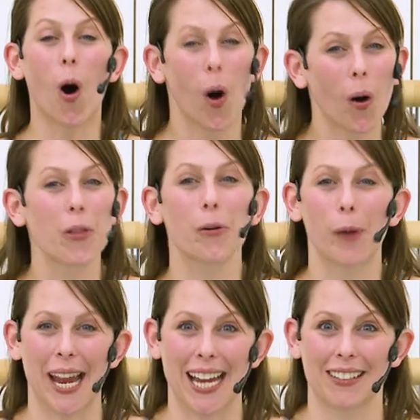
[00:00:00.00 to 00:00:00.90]
all the
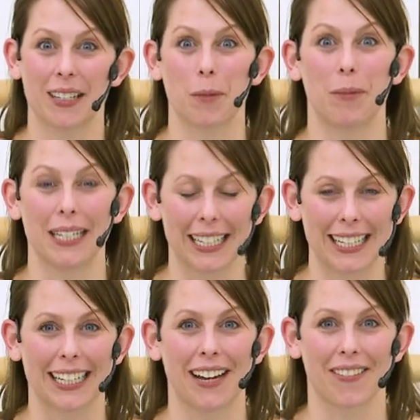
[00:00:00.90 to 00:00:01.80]
way to the
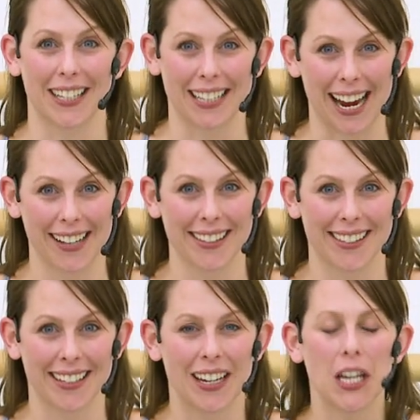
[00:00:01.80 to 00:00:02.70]
beginning of the
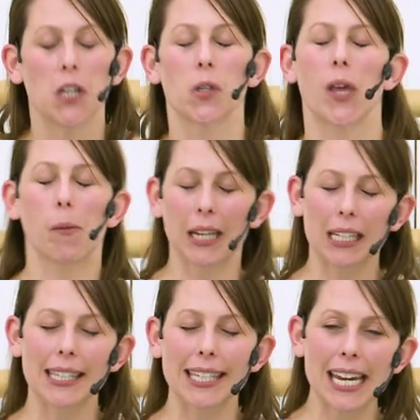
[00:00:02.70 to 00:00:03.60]
dance so that we
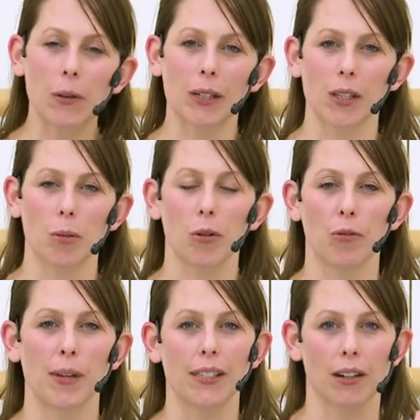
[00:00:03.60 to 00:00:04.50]
can sequence the
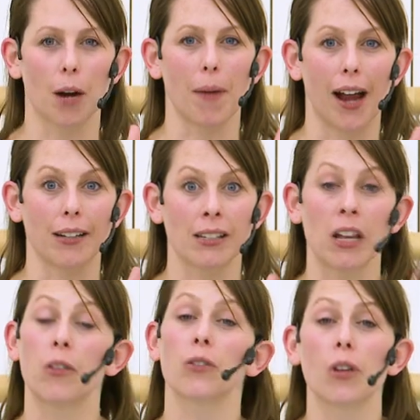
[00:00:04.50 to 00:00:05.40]
movements in our minds.
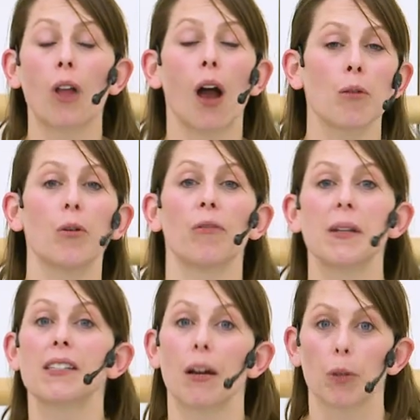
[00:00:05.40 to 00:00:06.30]
There's a lot of
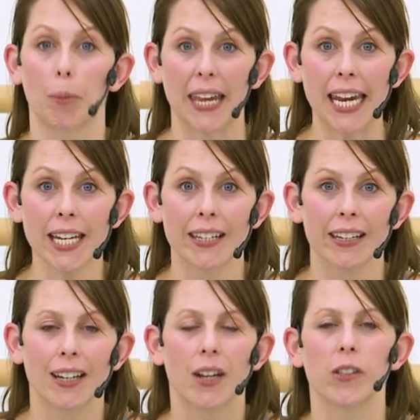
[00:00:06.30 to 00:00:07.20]
movements that repeat,
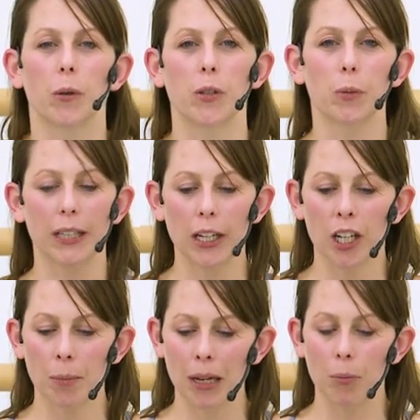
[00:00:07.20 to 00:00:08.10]
so it's really
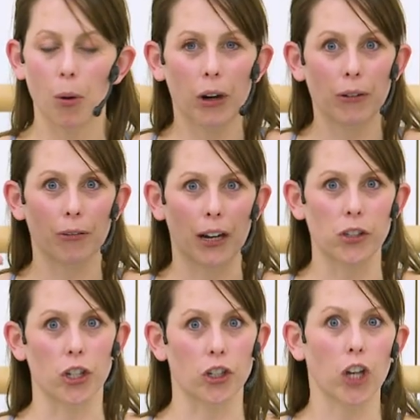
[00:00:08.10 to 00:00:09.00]
going to be important for us
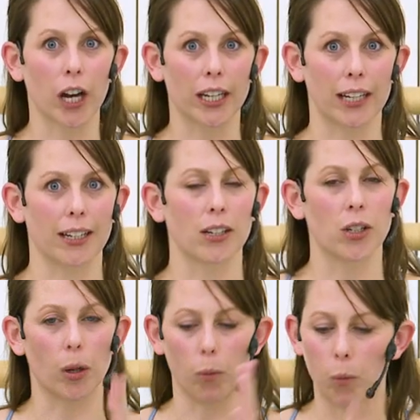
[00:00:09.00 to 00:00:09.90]
to chunk it
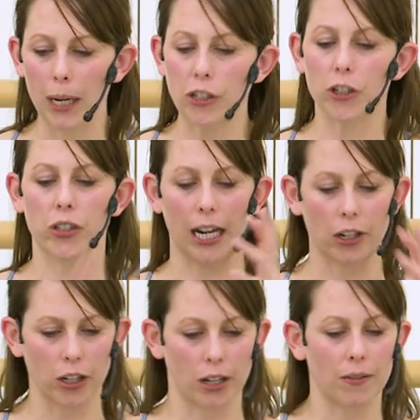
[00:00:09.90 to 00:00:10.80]
into which
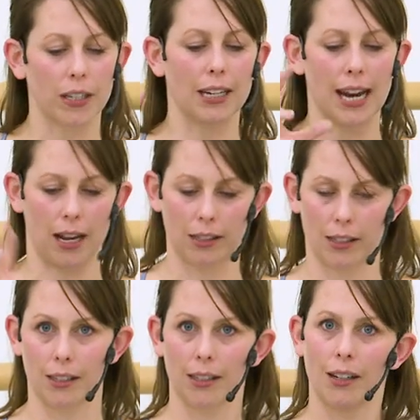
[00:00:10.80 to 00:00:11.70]
section of the
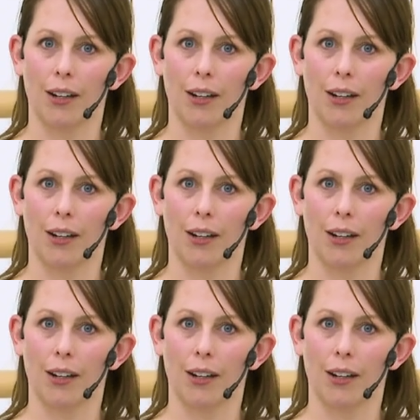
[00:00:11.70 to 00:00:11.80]
dance